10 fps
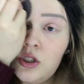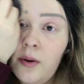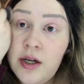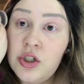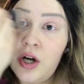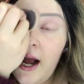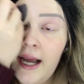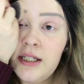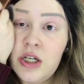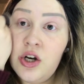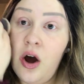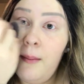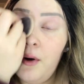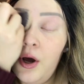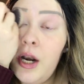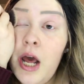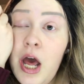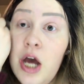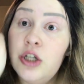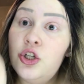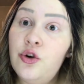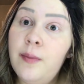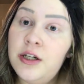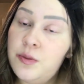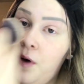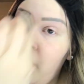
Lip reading: so I try to not put too much